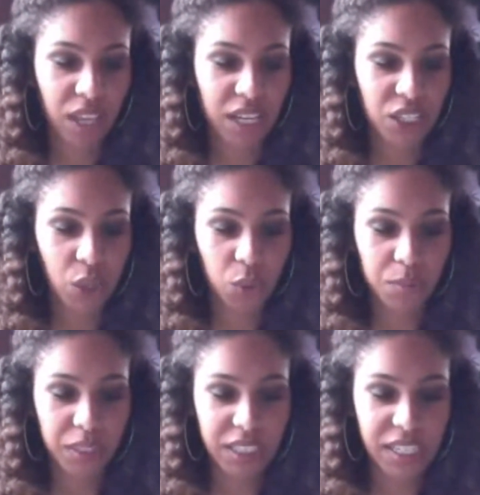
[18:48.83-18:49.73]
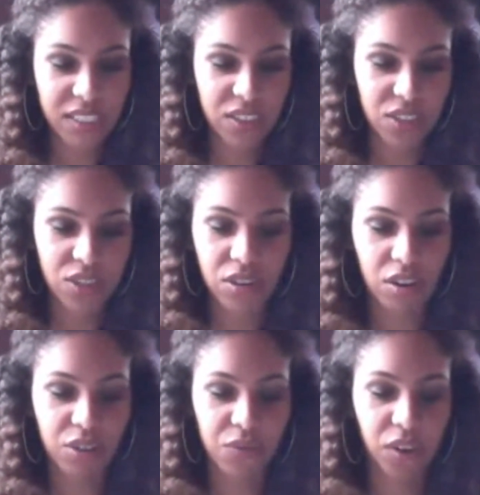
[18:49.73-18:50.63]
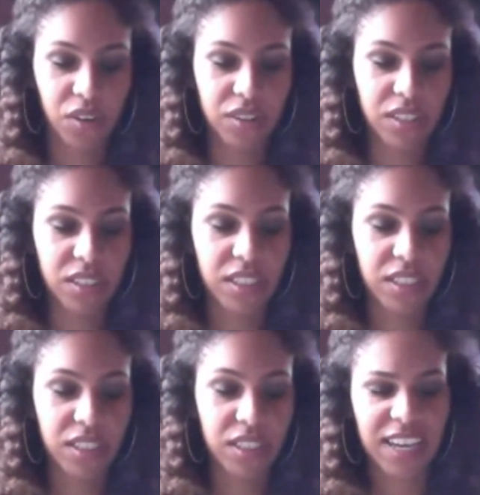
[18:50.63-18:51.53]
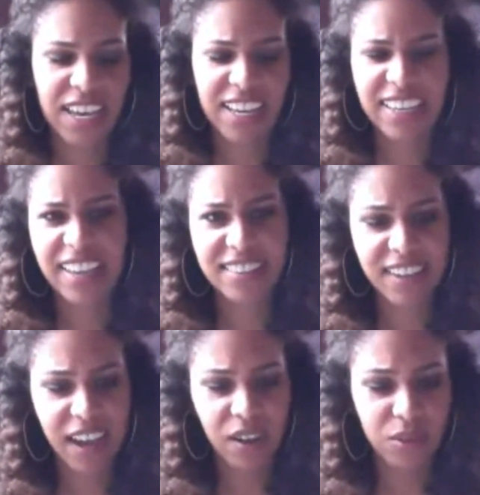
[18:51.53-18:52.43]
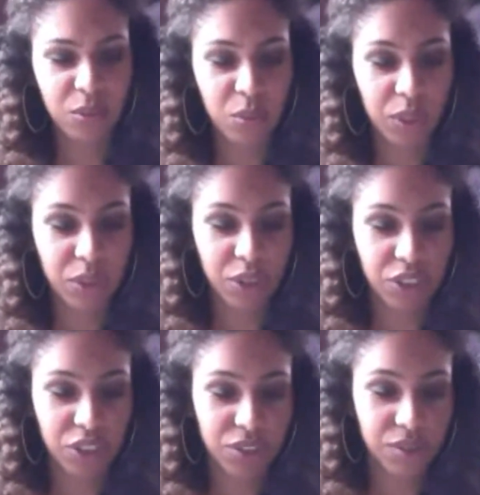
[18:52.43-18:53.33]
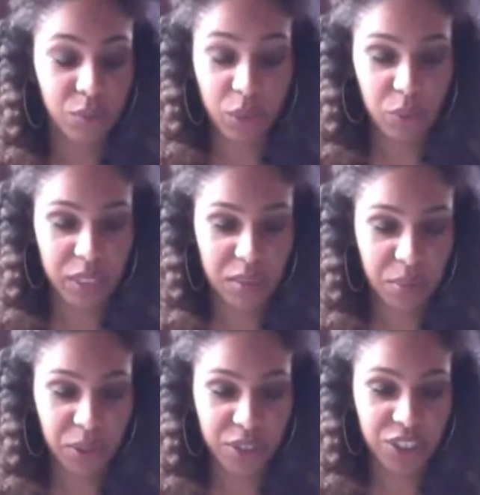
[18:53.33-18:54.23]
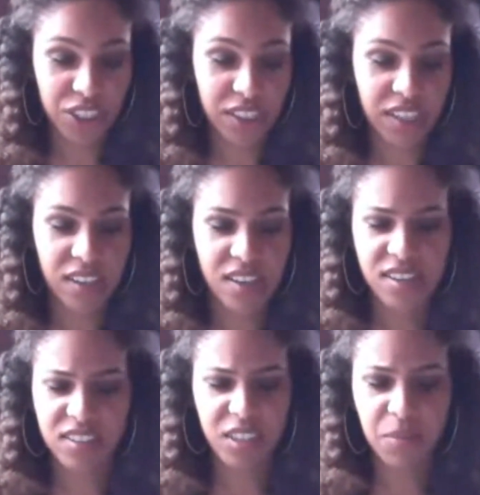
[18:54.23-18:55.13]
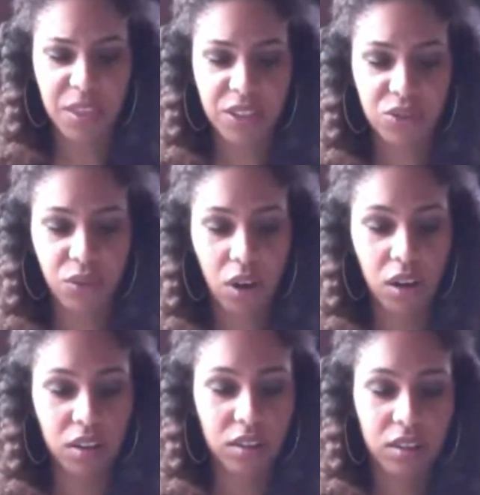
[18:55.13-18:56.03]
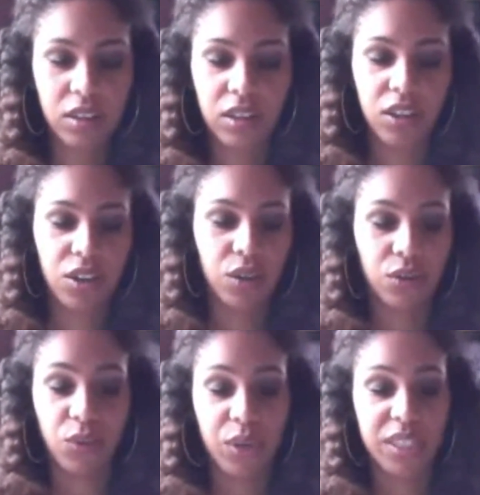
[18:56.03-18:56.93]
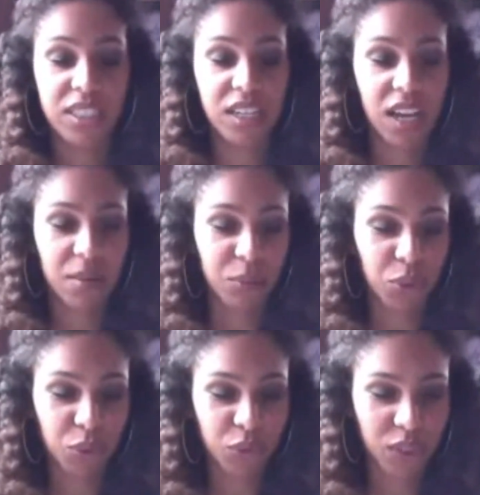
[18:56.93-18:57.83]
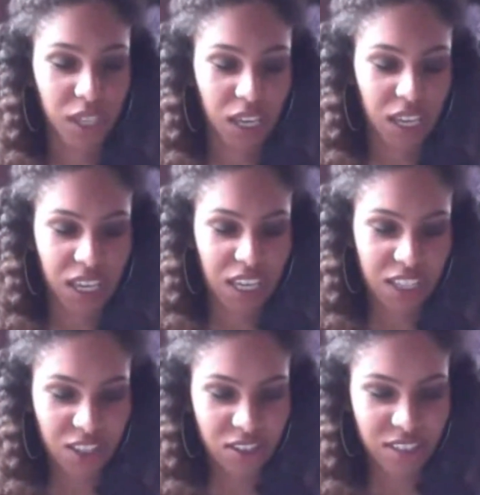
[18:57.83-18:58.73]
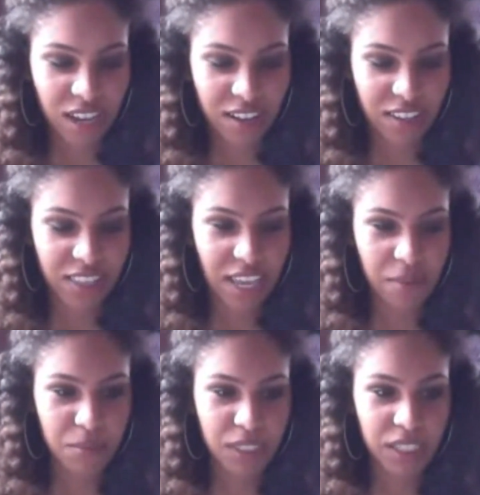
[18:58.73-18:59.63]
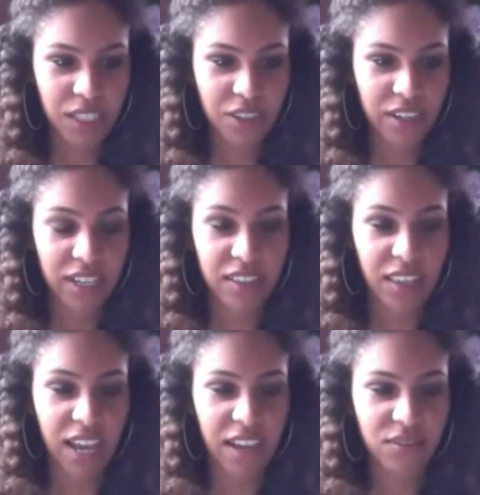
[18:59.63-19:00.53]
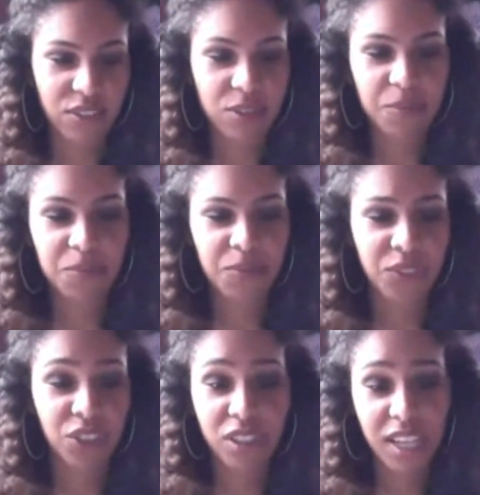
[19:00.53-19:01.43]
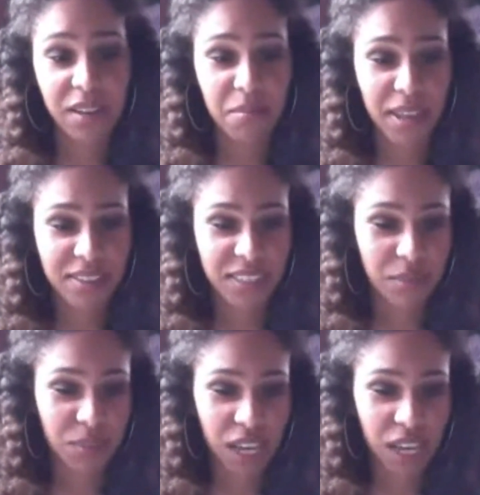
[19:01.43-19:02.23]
outlined nobly against the stars for all to see. "Get down!" Will whispered urgently. "Something's wrong." Royce did not move. He looked down at the empty clearing and laughed. "Your dead men seem